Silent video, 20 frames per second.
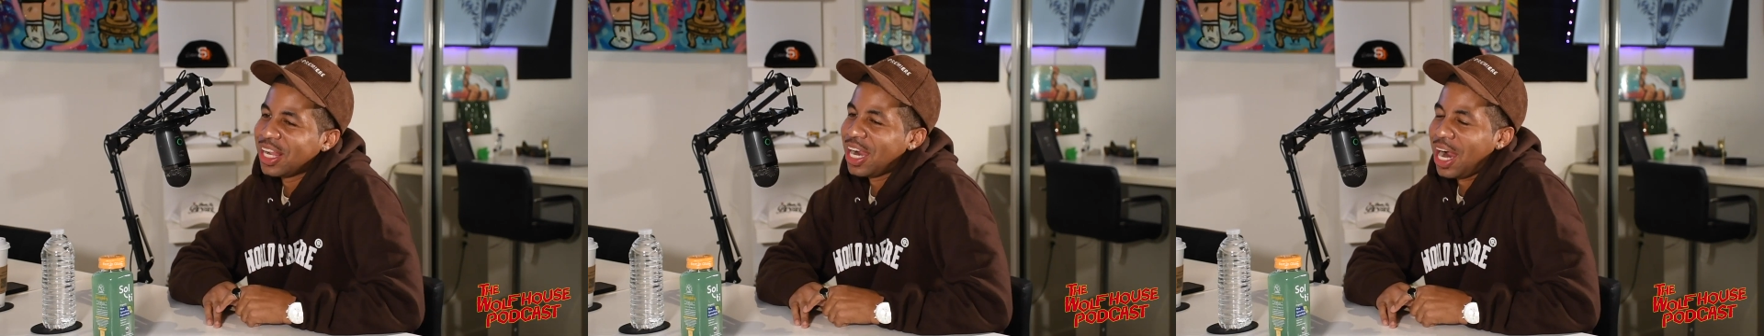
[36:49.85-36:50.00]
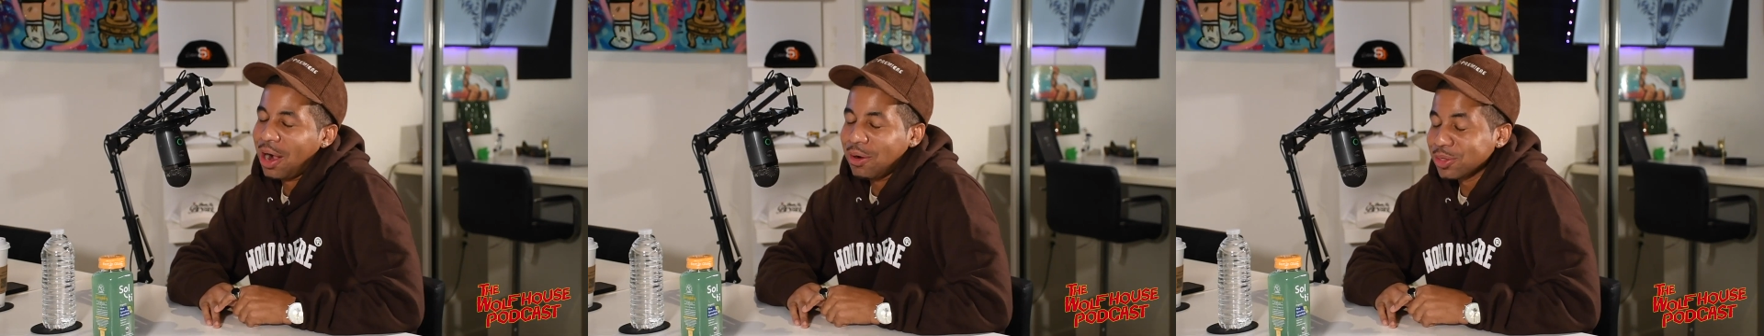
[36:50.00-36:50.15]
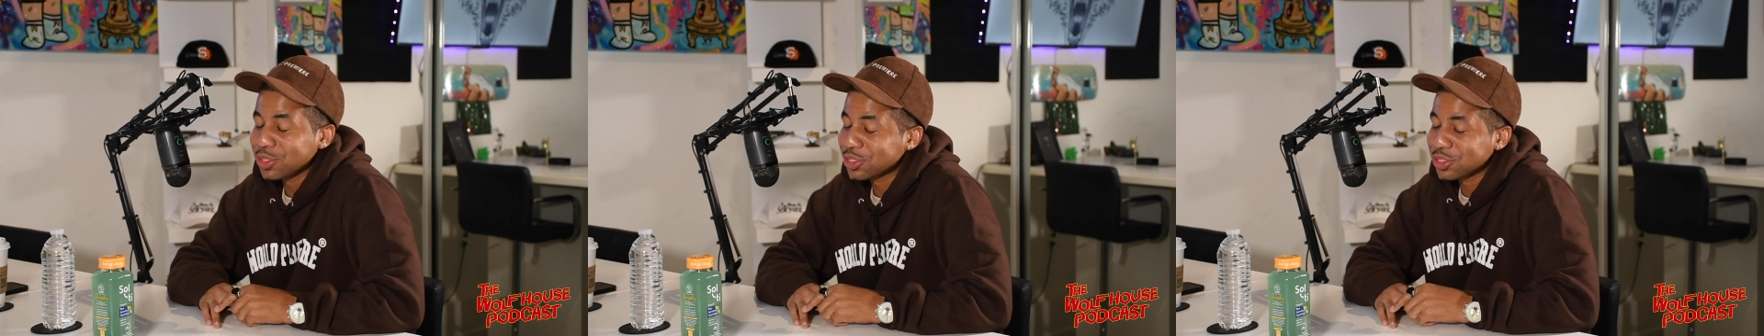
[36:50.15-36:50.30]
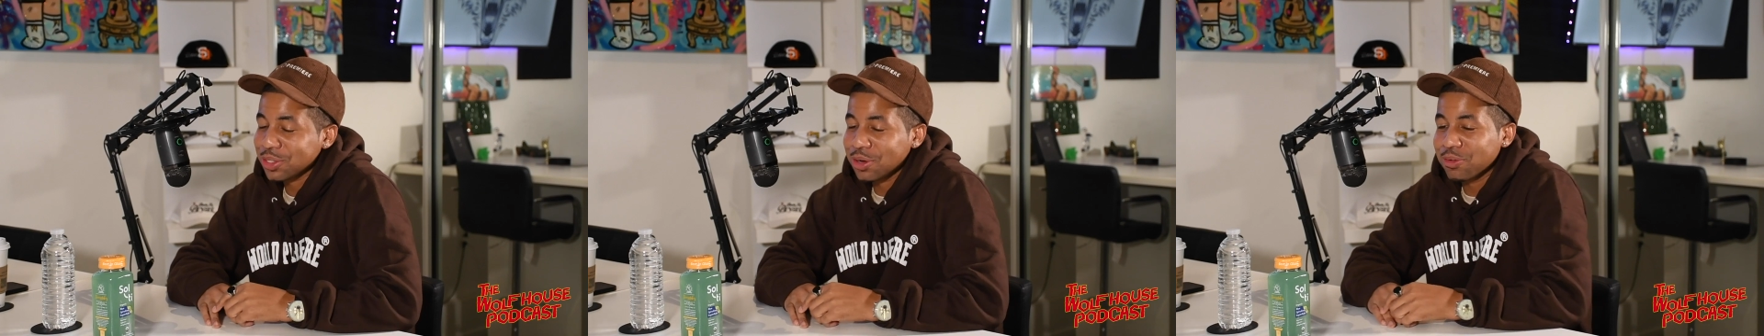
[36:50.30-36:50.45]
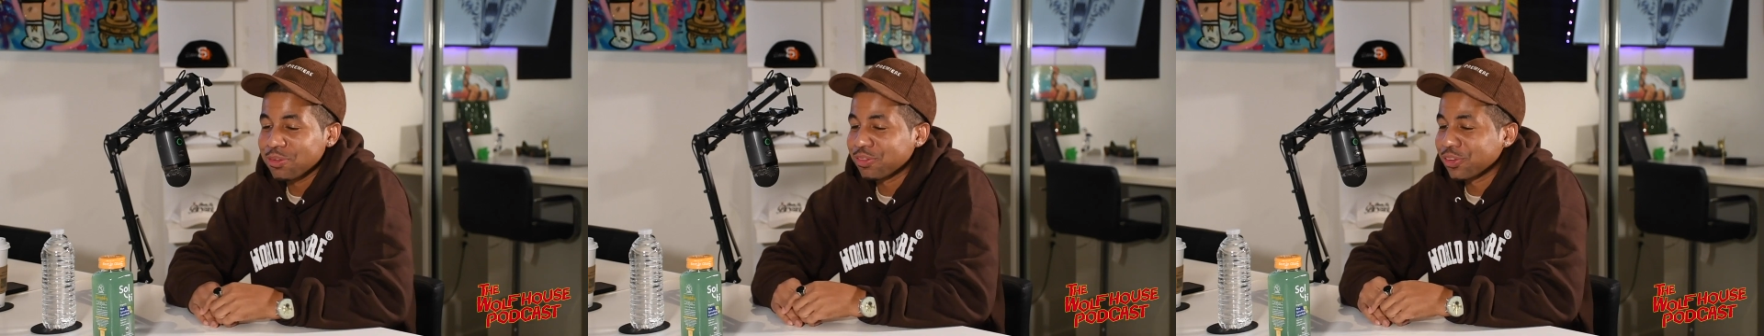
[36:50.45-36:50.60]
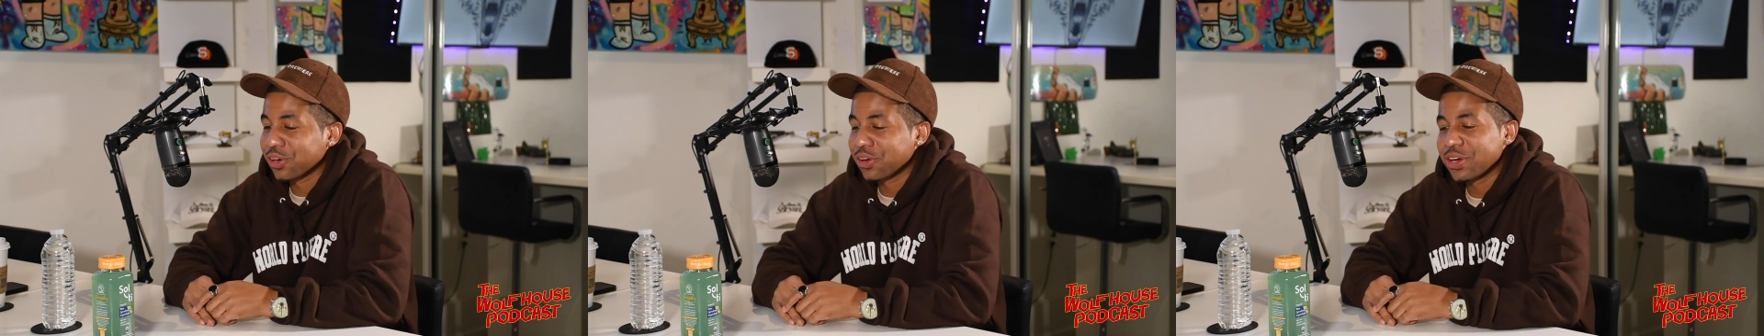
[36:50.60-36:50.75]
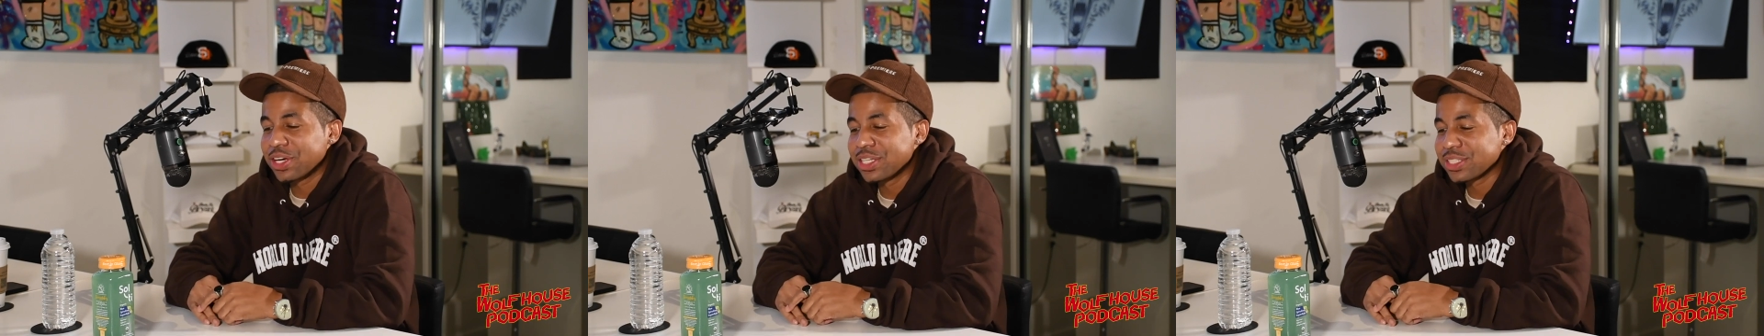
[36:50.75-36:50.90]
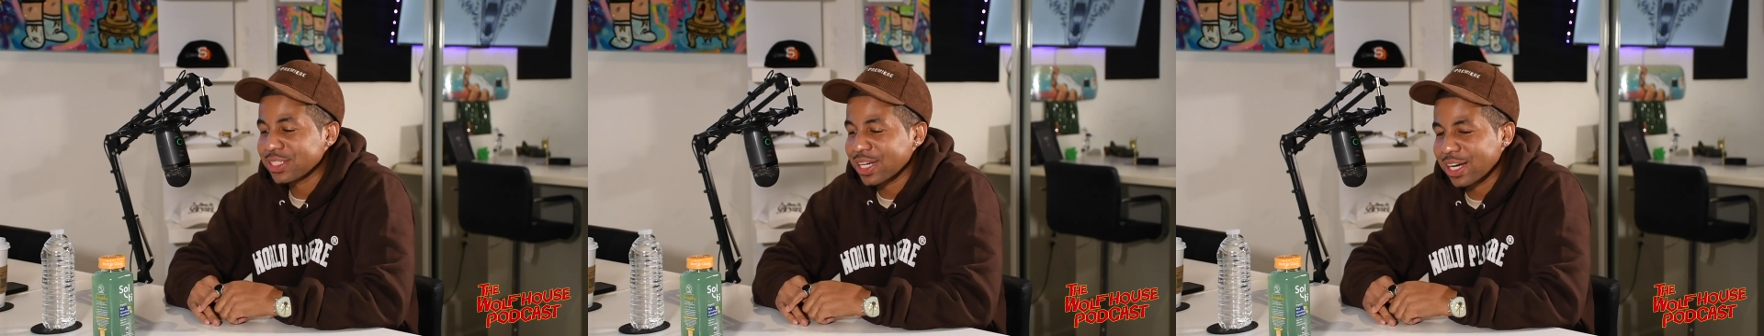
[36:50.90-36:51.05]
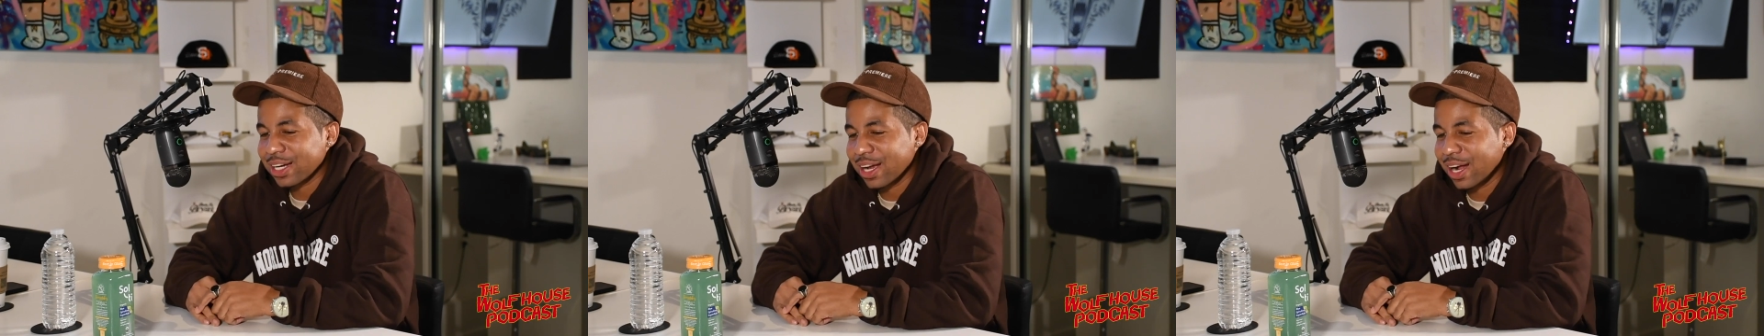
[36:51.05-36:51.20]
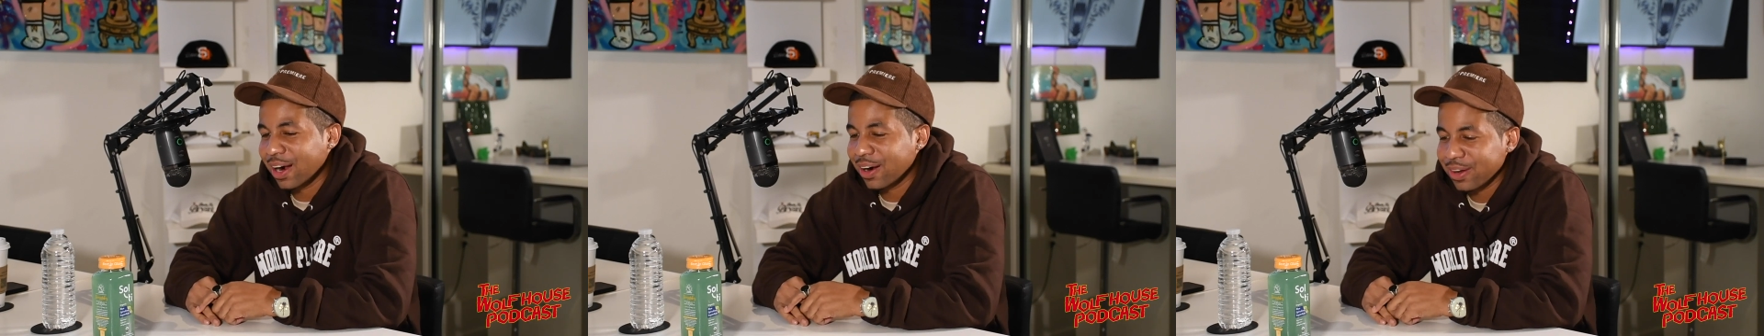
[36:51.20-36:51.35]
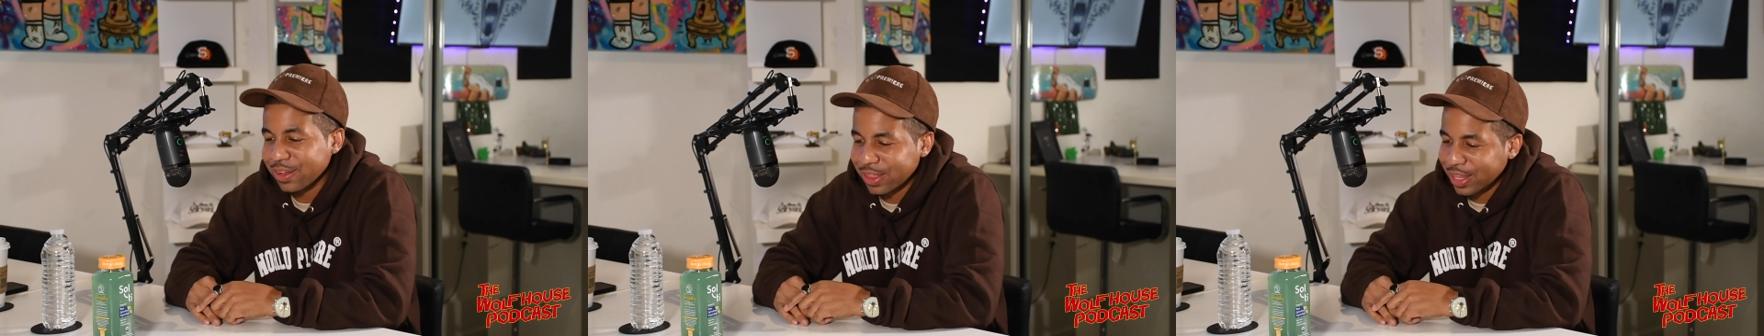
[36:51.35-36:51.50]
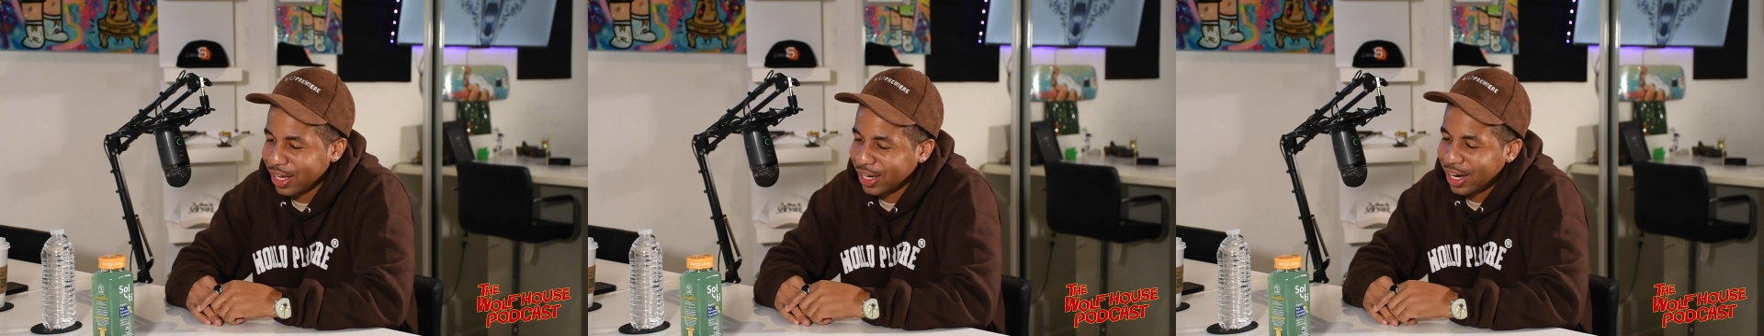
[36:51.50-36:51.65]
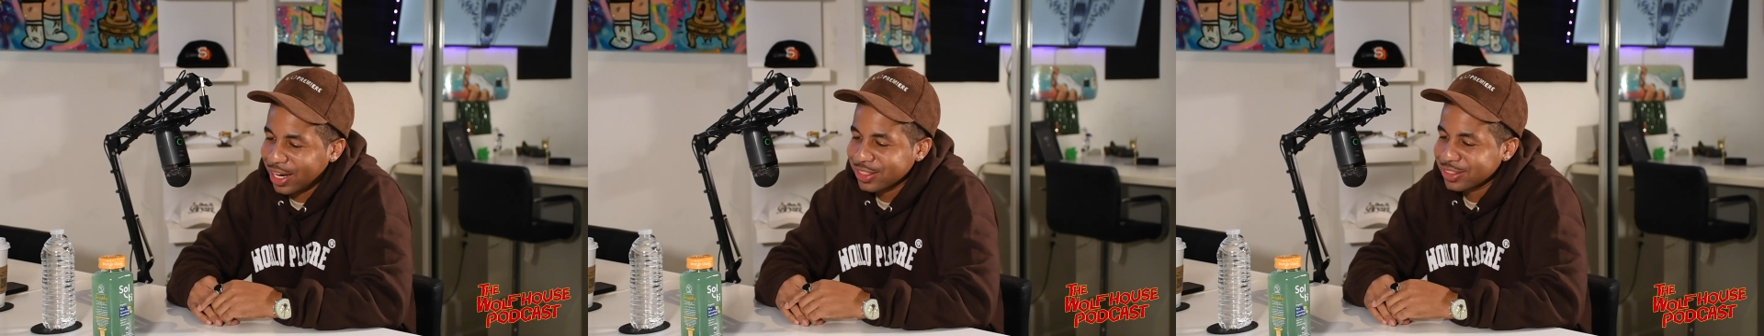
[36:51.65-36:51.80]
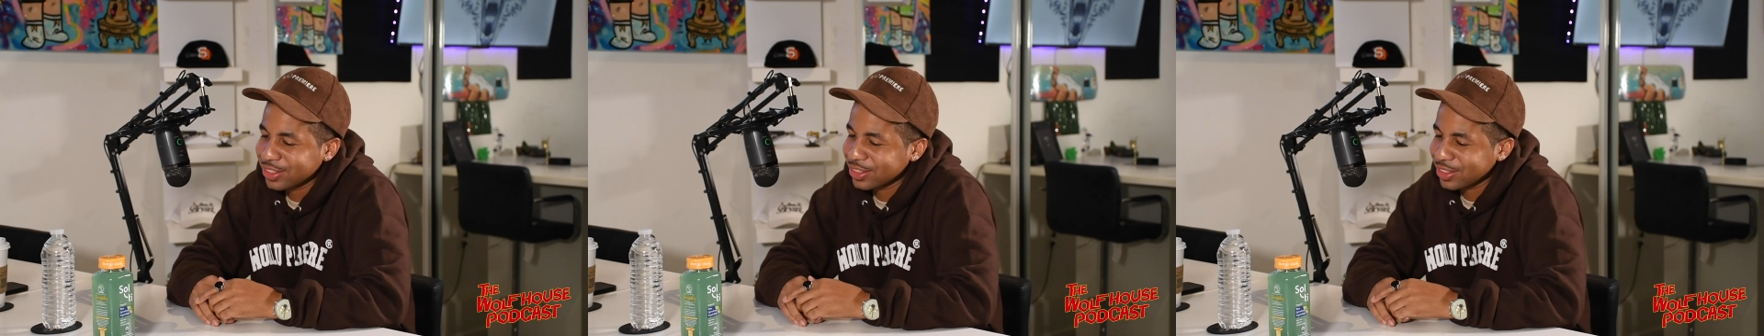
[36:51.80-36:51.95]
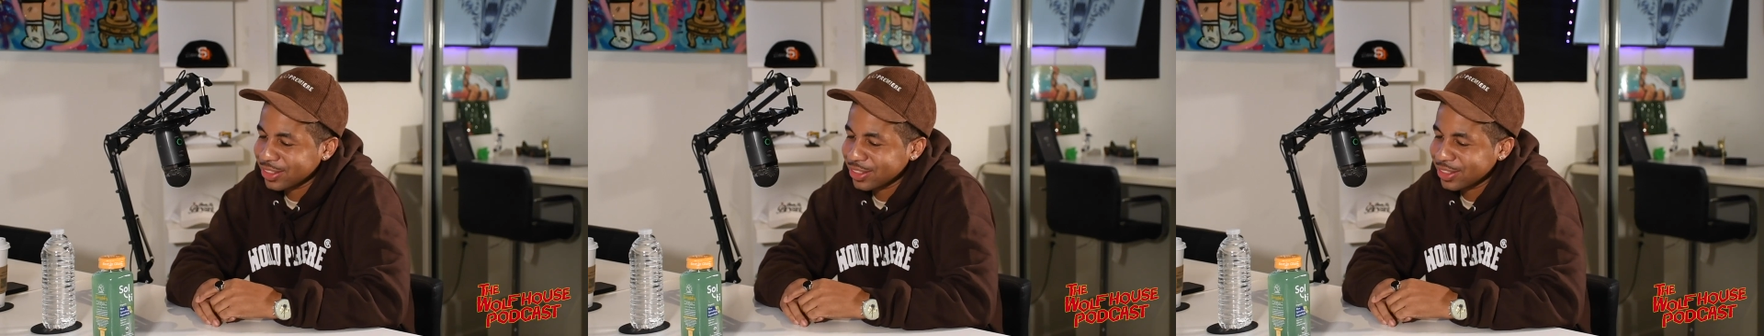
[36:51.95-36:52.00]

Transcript: I was so furious. I